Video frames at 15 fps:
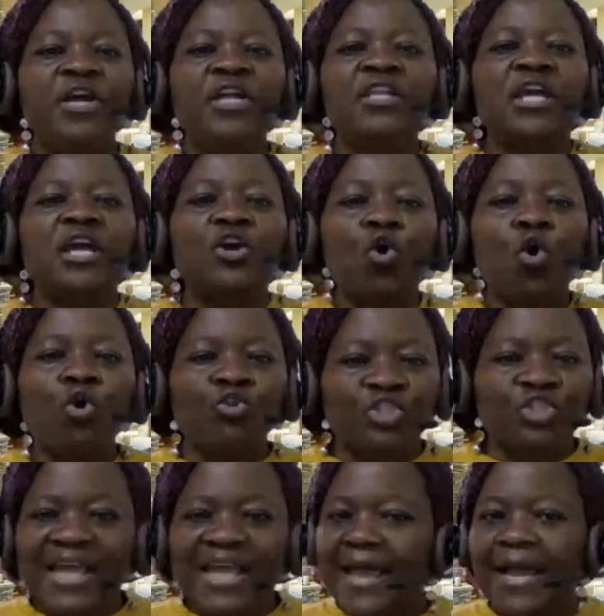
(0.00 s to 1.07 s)
the coals
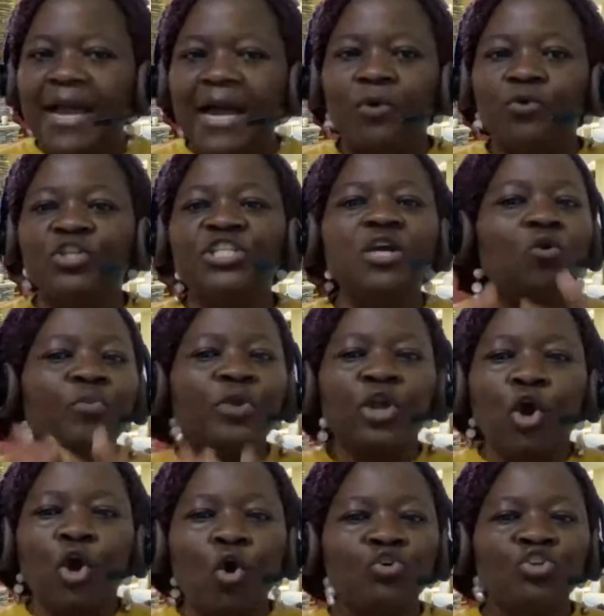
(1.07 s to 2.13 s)
die out, there will be
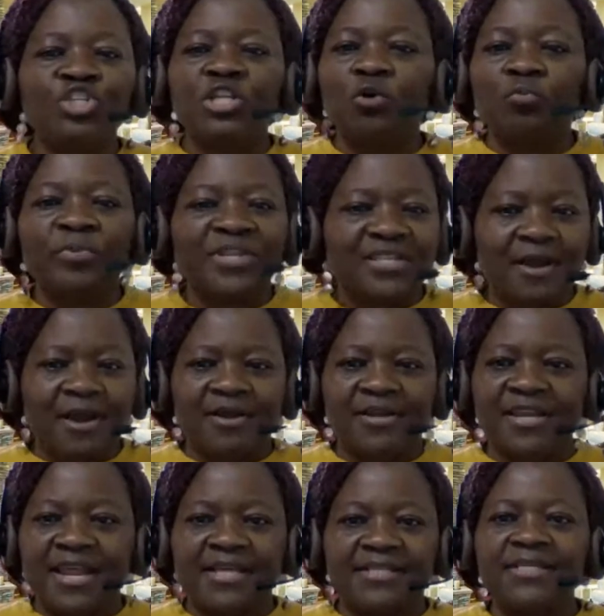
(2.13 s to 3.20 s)
cold, there will be
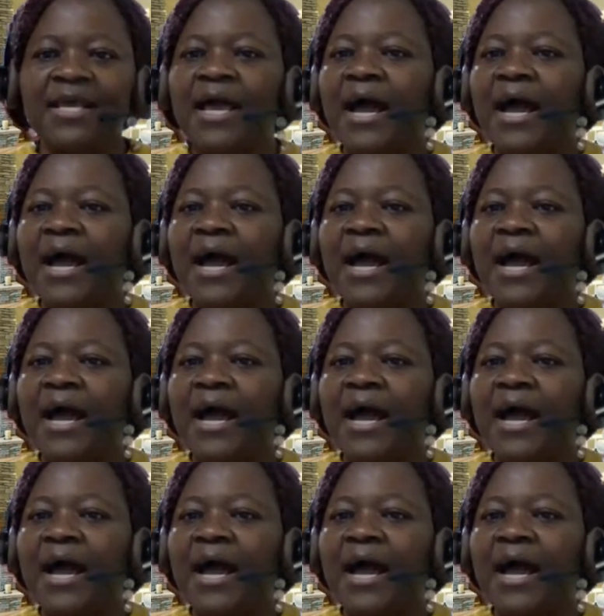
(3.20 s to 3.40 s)
darkness,